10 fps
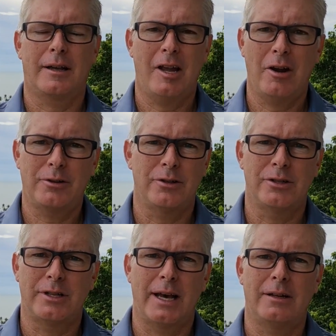
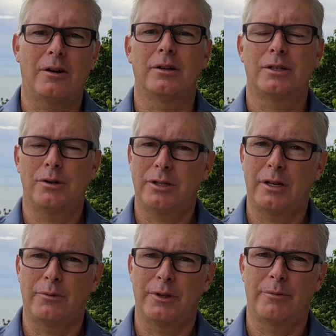characters that are
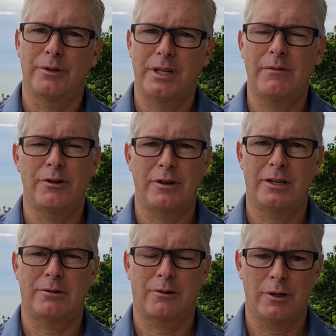associated with the receive
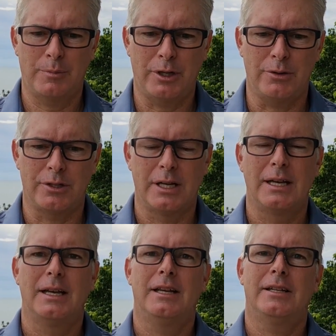address with cryptos.
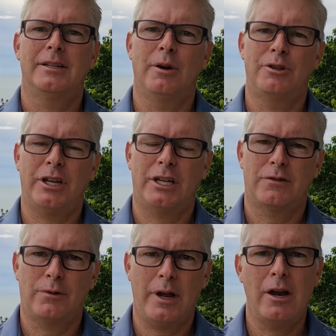No
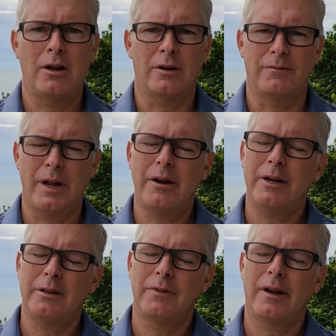chance for error.
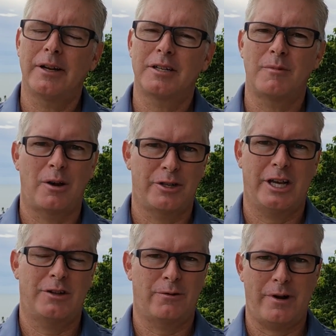Very, very small
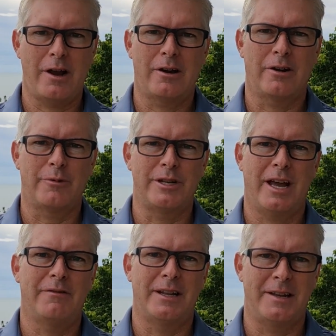chance for error when
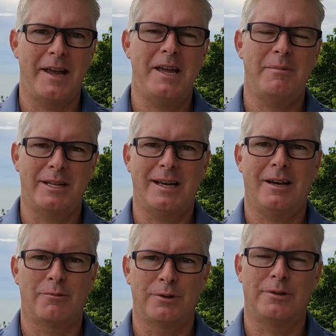you have a name,
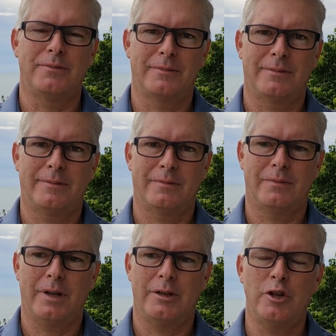a real
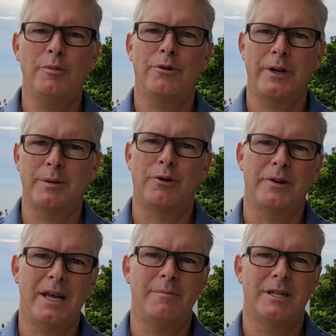human readable
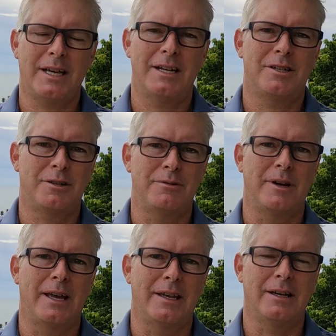name attached
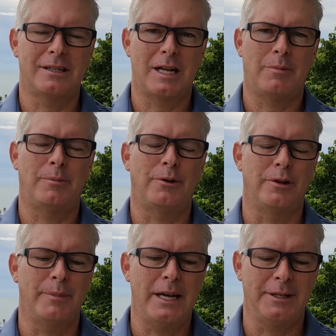to a unstoppable
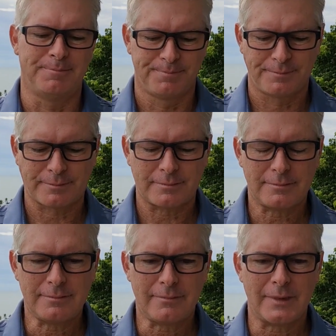domain.
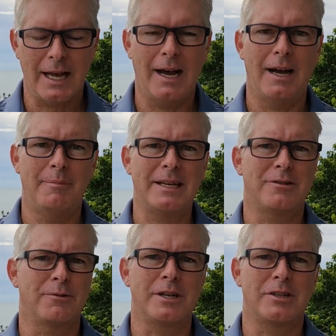
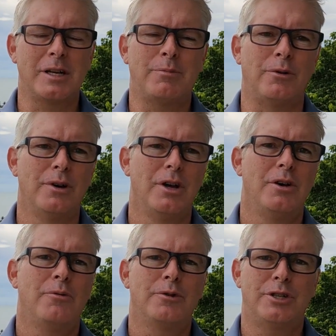Makes it really simple
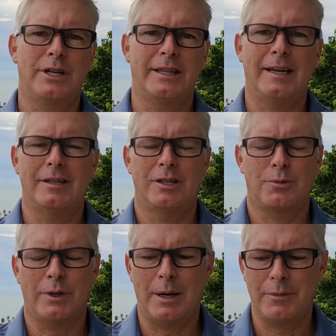once you get that done.
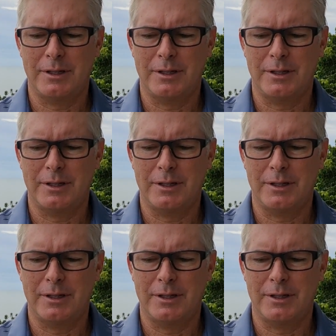So I